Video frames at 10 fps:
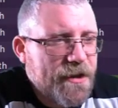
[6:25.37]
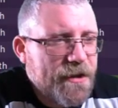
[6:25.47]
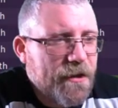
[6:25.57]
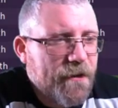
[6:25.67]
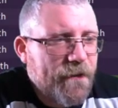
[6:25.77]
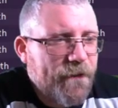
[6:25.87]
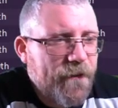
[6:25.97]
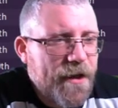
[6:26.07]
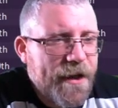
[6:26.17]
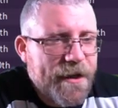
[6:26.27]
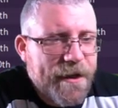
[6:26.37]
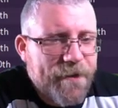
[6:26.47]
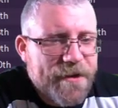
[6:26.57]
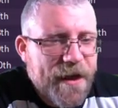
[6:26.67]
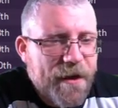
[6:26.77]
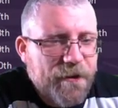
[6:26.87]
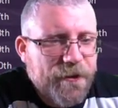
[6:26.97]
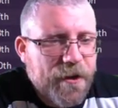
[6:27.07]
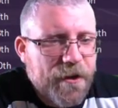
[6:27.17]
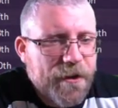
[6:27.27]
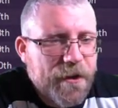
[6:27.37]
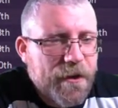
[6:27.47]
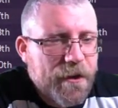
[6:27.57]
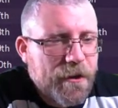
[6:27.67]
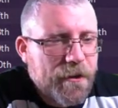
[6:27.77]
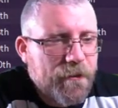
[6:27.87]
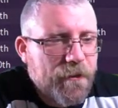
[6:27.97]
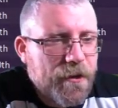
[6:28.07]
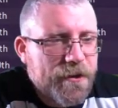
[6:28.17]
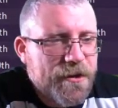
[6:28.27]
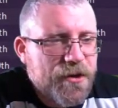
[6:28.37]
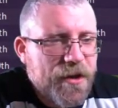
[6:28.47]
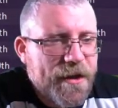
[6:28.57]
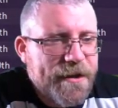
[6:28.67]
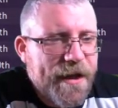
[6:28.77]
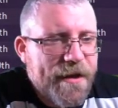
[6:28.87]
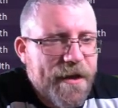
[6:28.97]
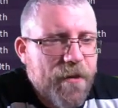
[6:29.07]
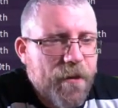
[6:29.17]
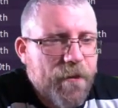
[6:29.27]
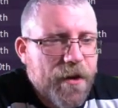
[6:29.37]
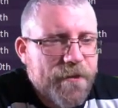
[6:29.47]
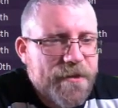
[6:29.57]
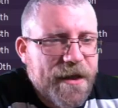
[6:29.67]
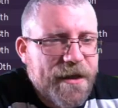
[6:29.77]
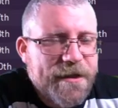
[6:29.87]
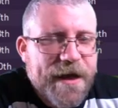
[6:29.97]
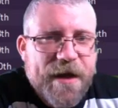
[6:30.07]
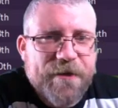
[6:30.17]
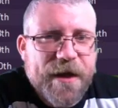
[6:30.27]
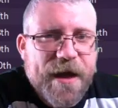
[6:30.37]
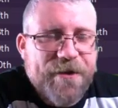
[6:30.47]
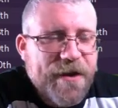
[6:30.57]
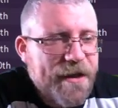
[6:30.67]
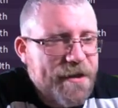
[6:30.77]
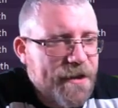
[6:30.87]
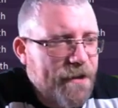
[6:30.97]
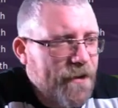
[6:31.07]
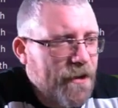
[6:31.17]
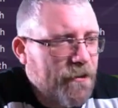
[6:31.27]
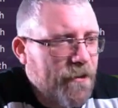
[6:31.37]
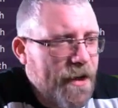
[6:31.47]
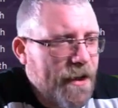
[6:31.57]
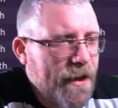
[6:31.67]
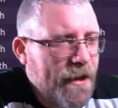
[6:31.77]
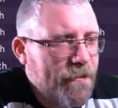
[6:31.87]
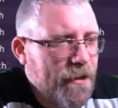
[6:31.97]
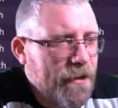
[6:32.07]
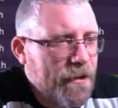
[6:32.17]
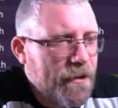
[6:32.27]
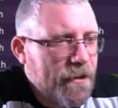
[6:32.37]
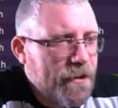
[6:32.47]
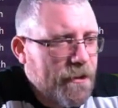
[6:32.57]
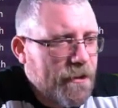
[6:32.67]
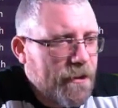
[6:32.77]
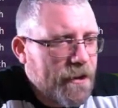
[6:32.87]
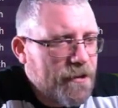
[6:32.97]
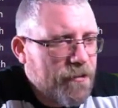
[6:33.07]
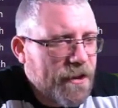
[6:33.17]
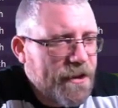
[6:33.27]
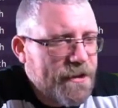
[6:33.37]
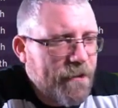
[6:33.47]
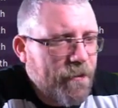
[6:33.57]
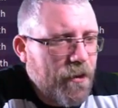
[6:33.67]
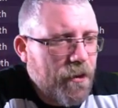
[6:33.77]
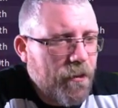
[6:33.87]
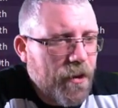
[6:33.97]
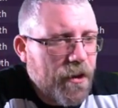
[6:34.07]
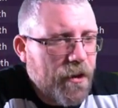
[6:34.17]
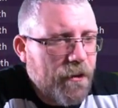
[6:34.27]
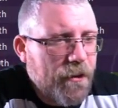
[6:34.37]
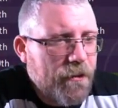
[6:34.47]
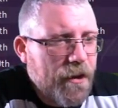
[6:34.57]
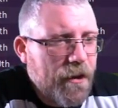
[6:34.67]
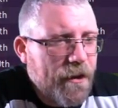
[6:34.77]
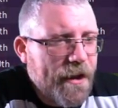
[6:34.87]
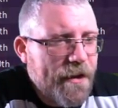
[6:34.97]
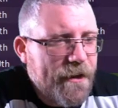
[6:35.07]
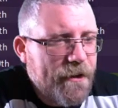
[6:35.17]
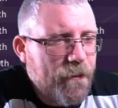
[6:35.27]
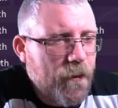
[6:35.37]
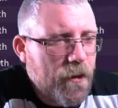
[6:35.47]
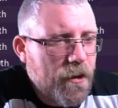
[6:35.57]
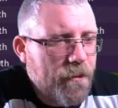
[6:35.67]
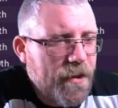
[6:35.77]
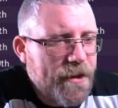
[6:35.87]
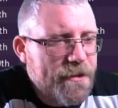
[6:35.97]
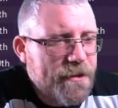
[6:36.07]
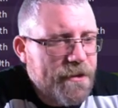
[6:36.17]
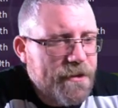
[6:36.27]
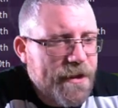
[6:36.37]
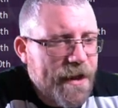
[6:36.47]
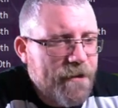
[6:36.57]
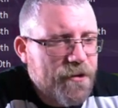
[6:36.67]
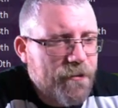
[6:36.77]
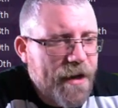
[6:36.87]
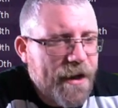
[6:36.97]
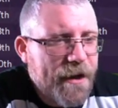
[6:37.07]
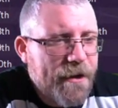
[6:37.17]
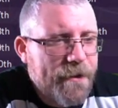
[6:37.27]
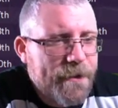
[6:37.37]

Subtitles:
It's a free kick now. It's Calderon. Mawson tried to get there, but Bonham takes it out of the air, and he is having a great game. And he's released that ball, but Okoro can't get there, and Walker-Peters now to Wrecker.